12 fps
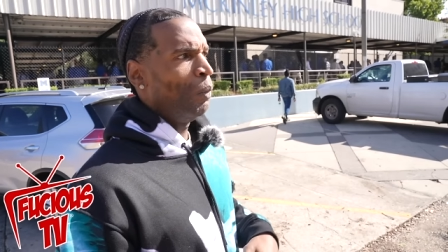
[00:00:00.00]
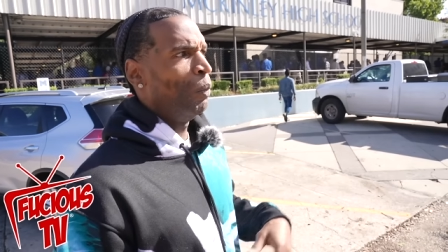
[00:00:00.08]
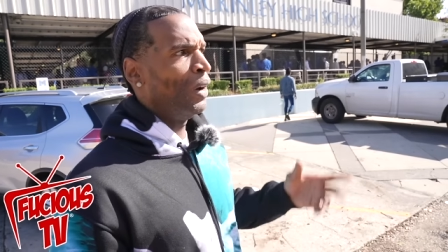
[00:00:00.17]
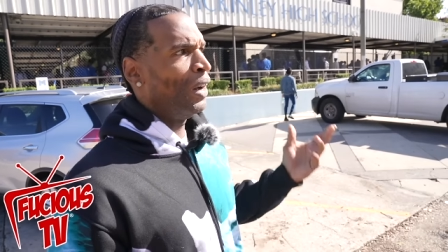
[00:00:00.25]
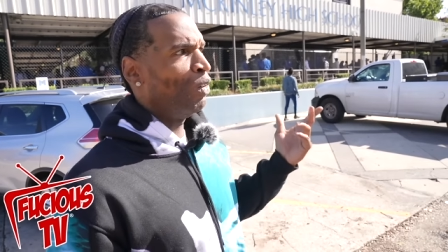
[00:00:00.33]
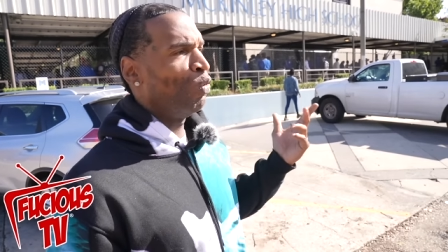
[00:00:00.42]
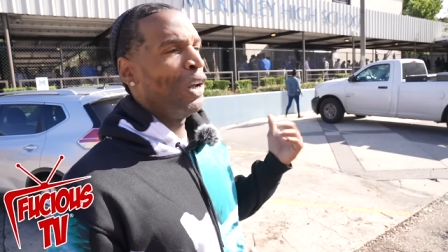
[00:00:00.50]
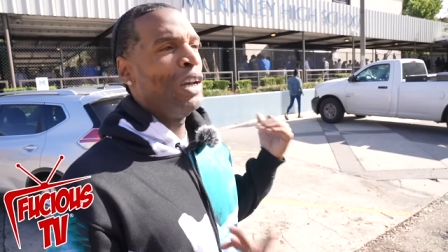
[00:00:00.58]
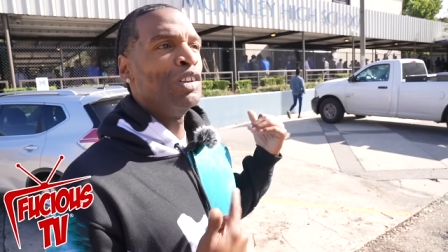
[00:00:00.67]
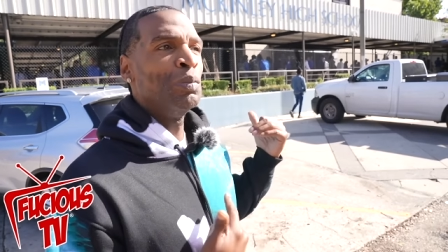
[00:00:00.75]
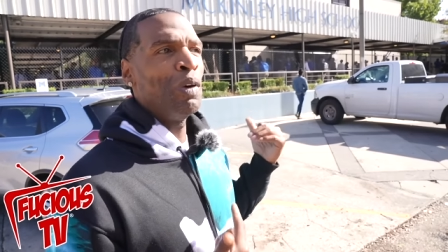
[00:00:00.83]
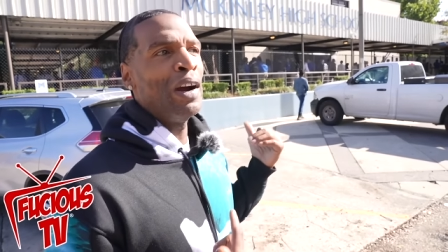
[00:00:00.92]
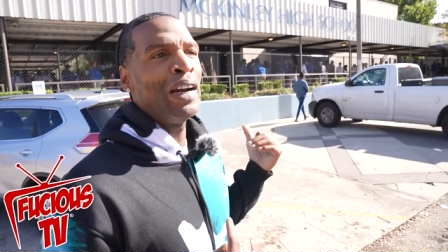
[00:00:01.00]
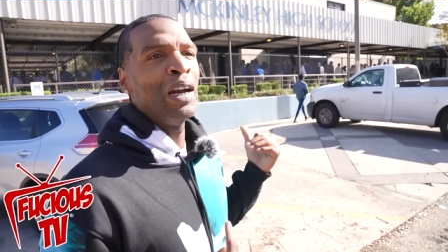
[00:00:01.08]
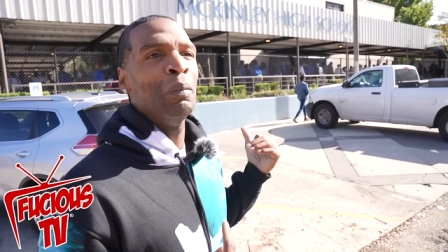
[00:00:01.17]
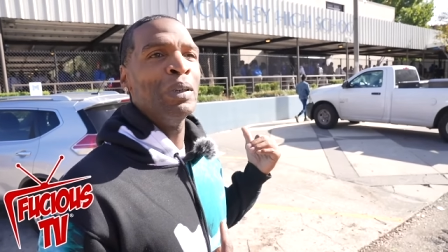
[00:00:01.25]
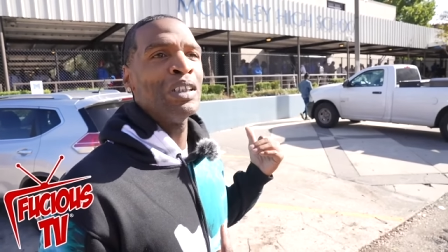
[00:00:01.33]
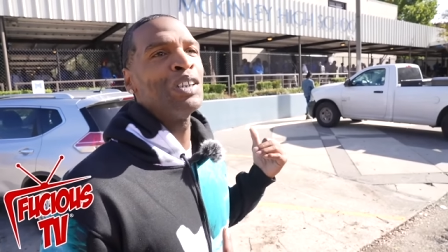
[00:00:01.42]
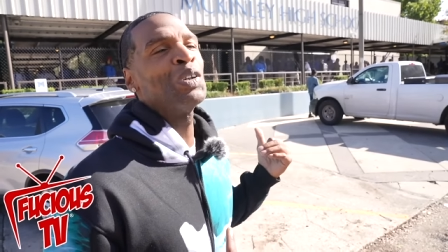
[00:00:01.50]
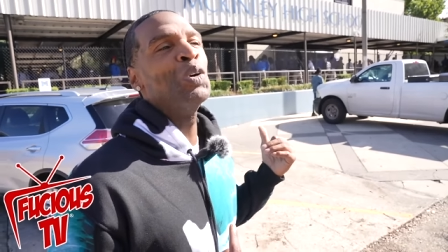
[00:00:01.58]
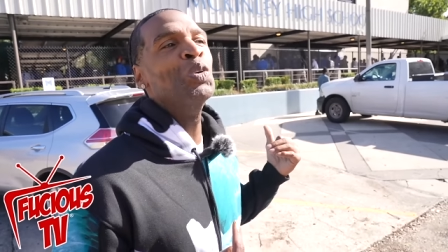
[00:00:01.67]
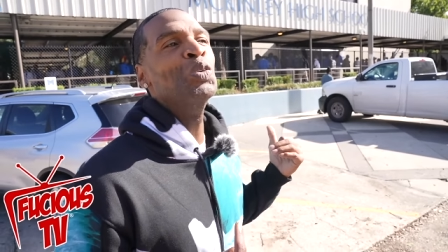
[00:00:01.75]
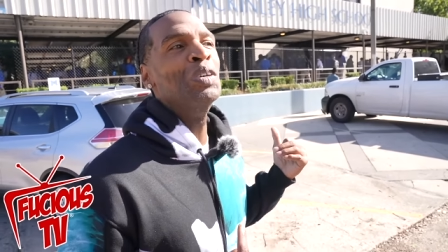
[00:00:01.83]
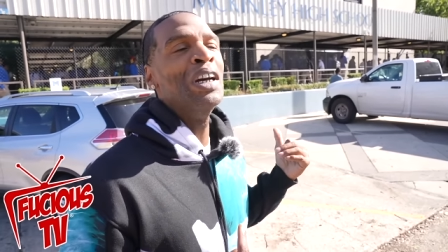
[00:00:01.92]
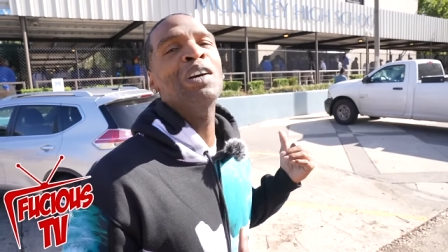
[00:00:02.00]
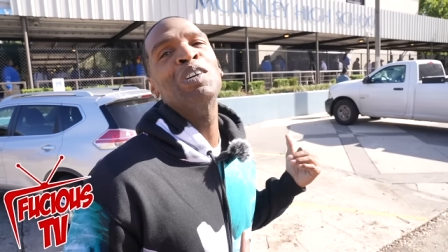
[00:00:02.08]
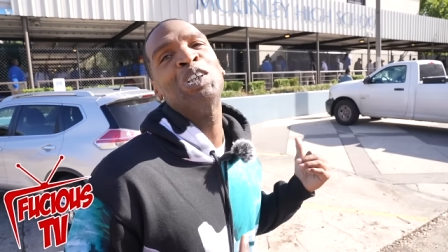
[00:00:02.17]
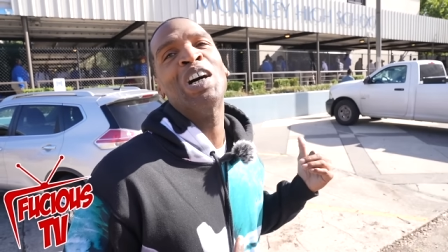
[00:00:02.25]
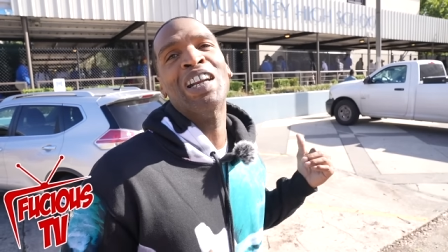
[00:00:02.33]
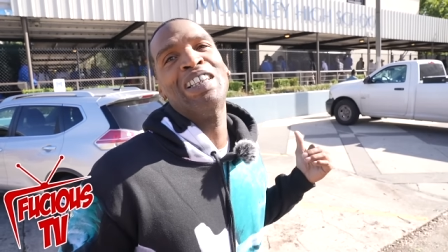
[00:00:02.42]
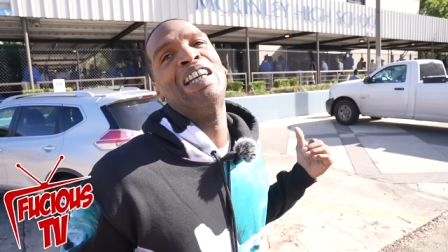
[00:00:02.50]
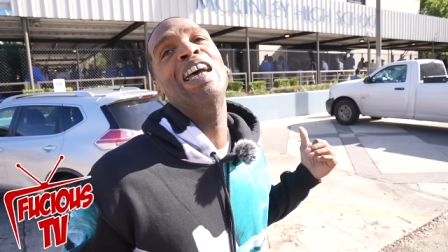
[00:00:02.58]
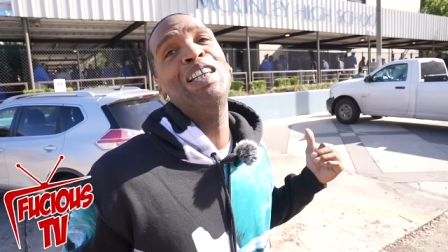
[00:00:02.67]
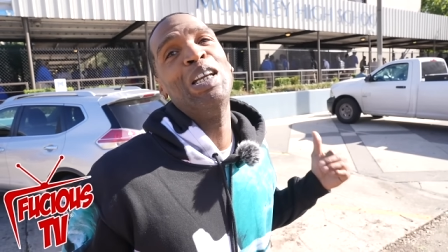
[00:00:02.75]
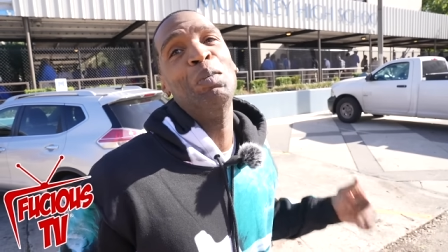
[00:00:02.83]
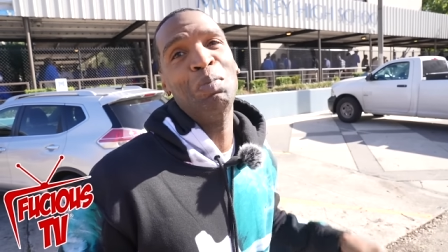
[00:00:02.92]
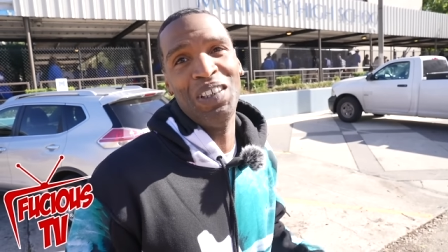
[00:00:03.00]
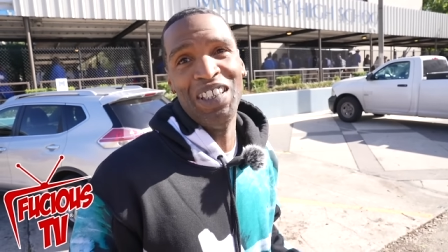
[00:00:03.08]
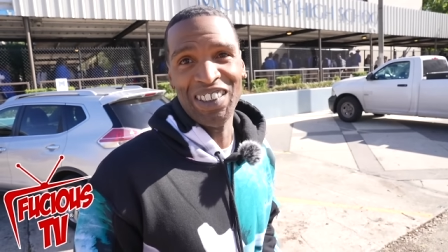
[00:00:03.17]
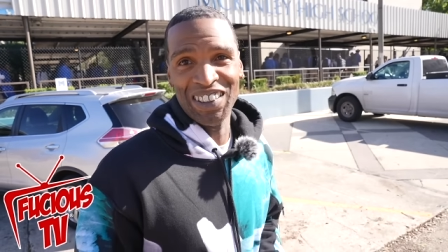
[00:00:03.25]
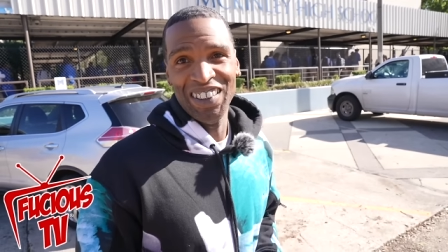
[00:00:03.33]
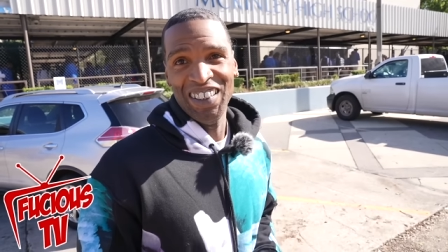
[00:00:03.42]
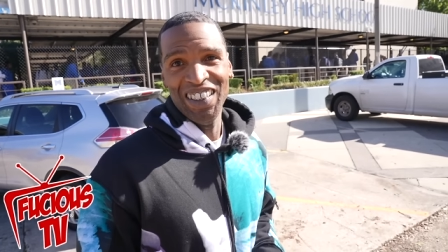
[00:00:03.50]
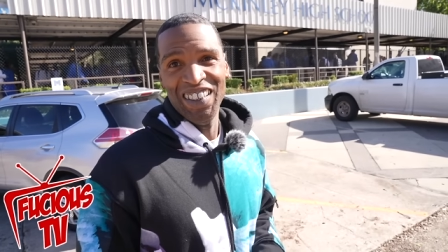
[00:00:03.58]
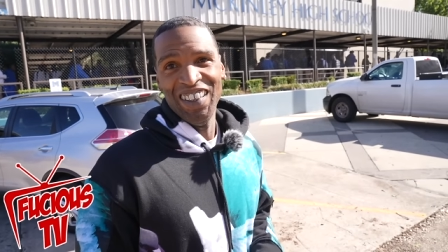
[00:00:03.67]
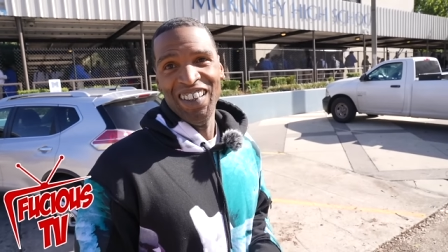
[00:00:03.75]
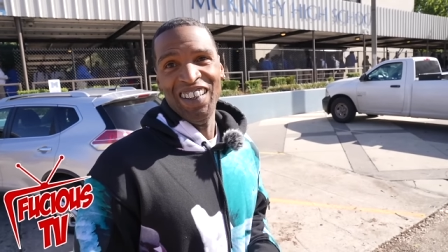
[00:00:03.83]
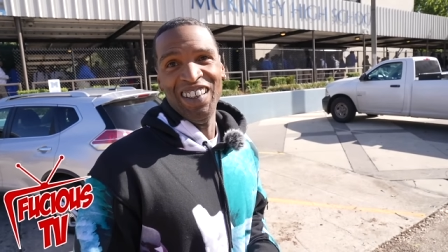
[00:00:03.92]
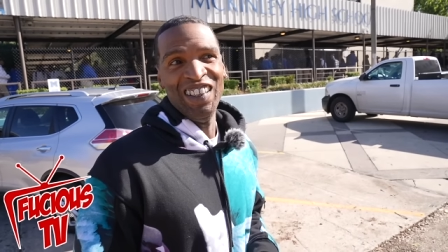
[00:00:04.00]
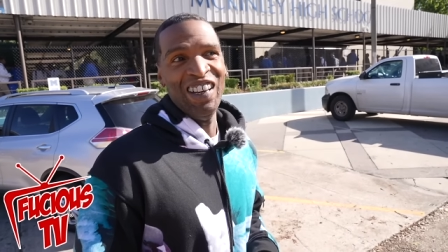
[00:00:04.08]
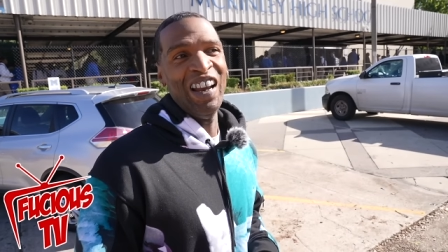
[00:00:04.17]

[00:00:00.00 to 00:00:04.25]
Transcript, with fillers: But when he was bringing that bitch to school, nigga was trying to take that bitch.